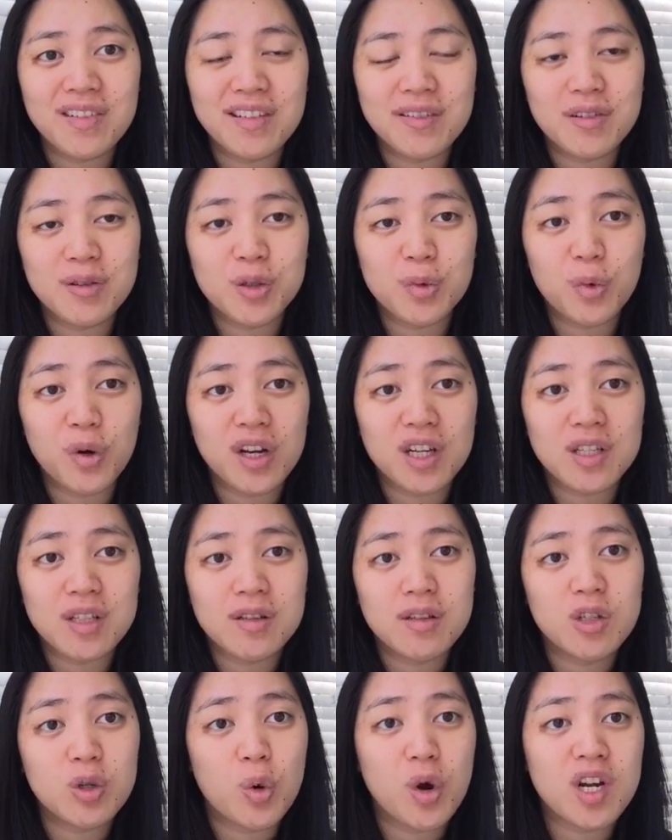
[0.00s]

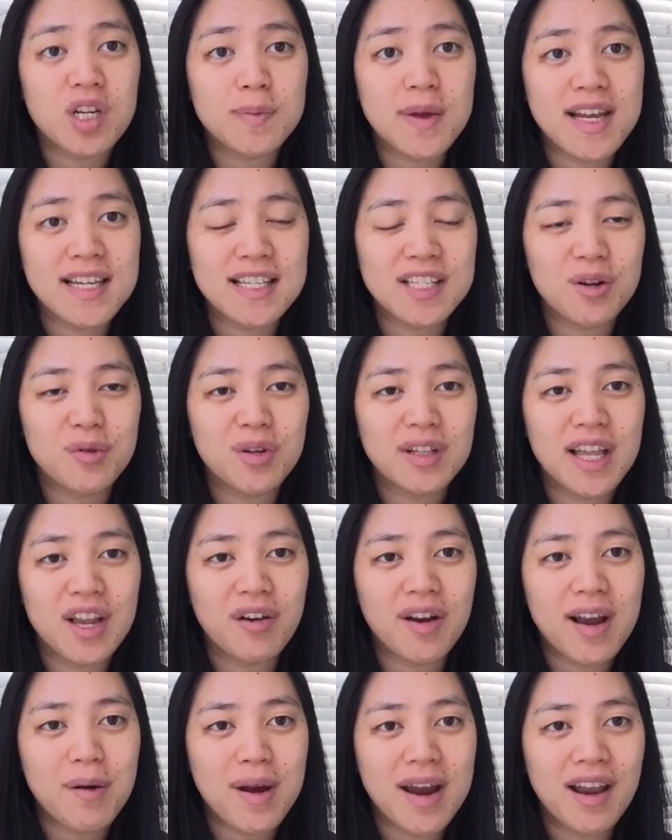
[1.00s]
Squarespace is a really
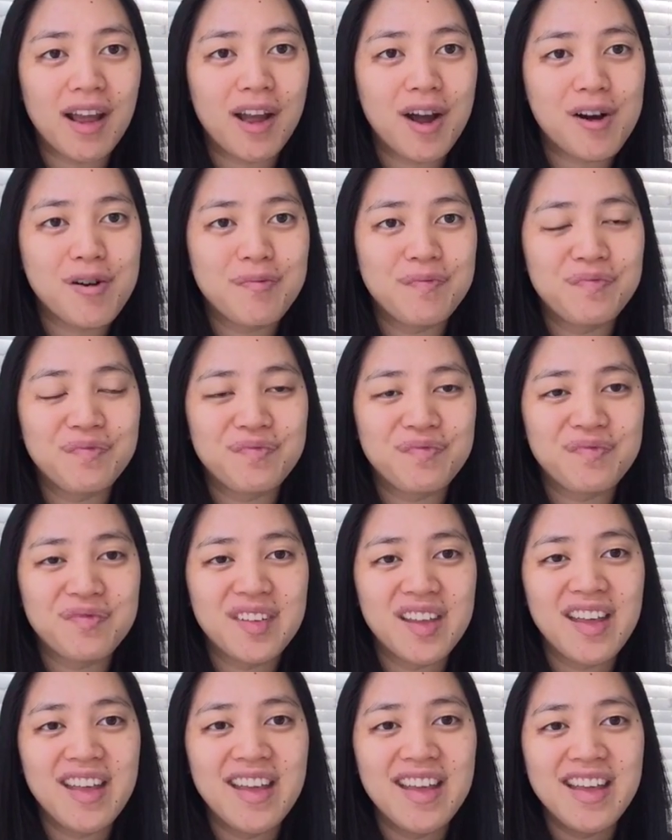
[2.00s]
great way to go.
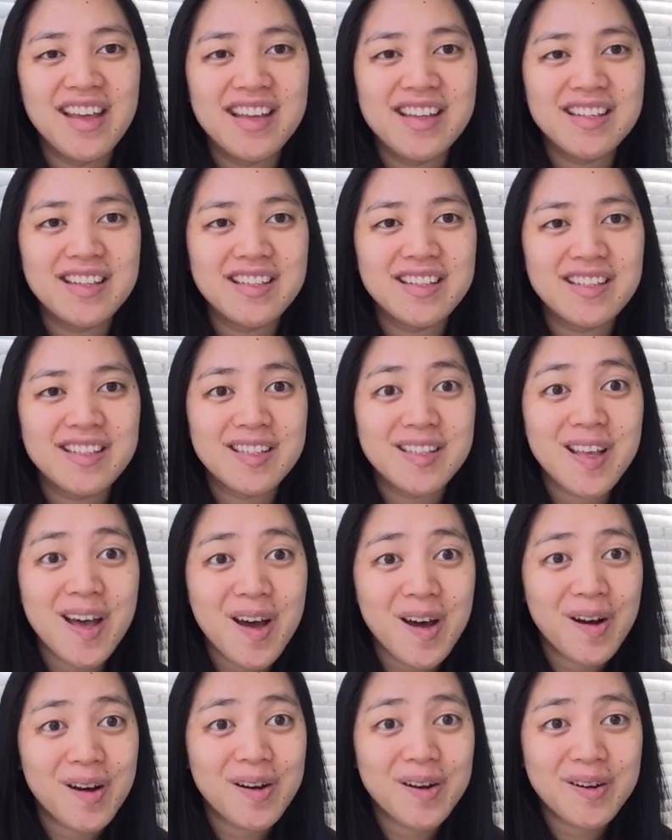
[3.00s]

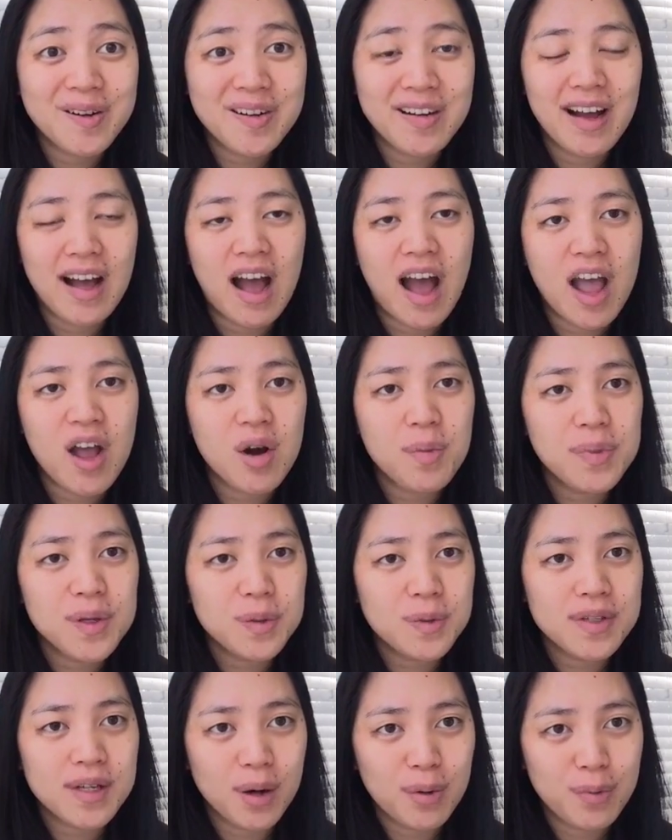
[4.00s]
So I hope this
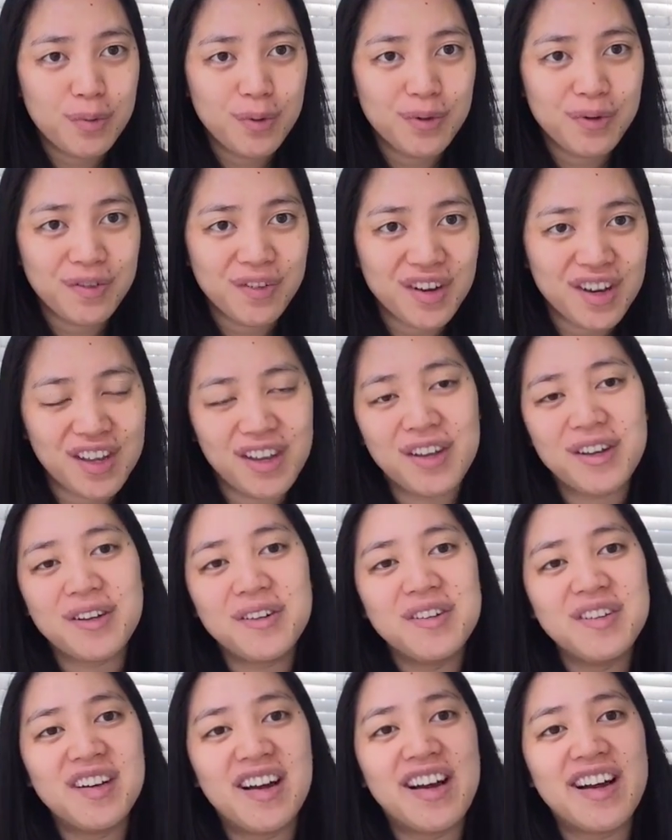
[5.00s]
was helpful for
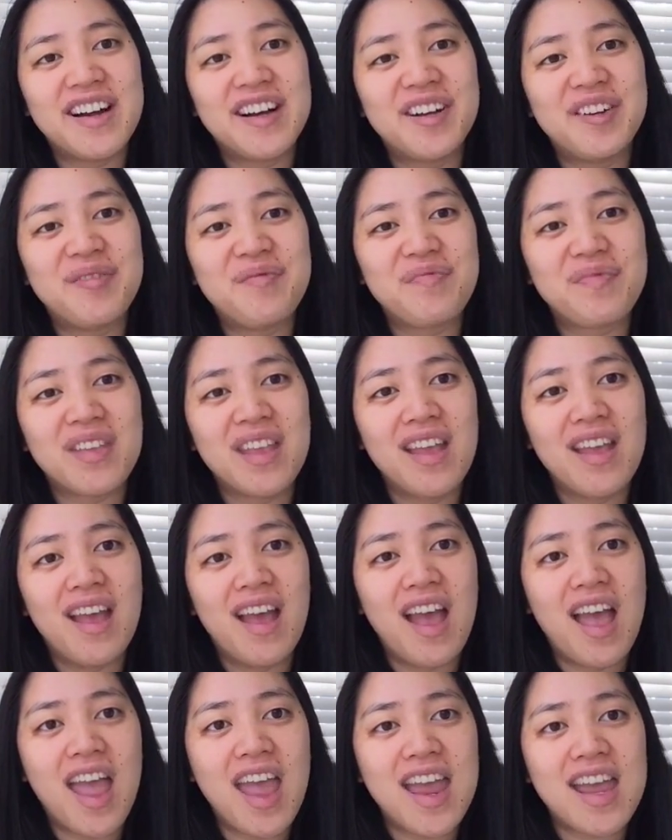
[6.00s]
you,
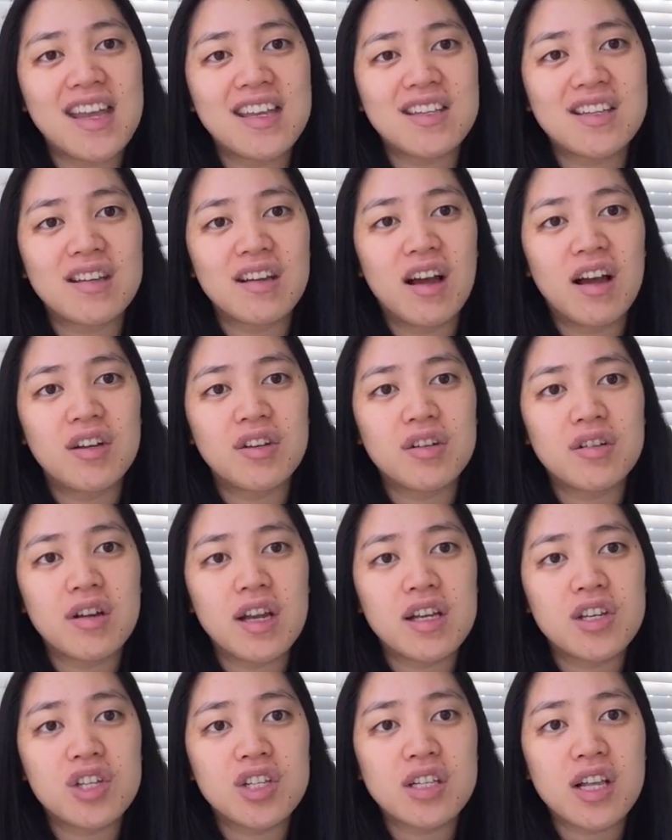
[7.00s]
and
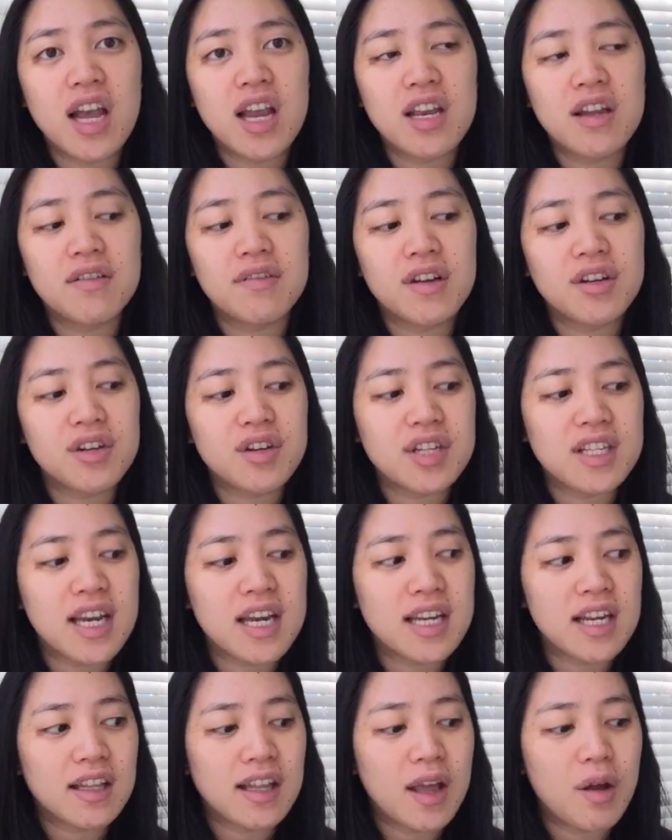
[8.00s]
just kind of
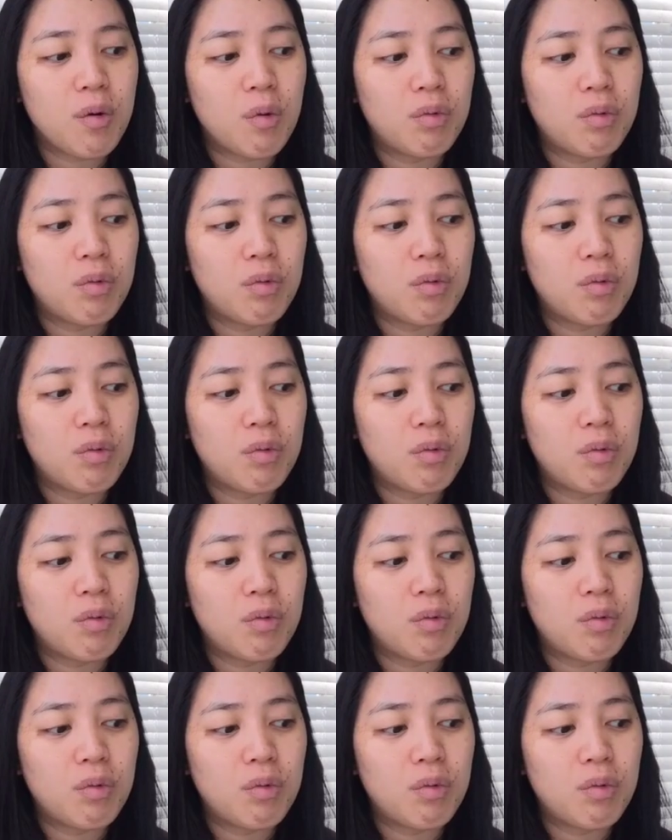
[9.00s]
understanding like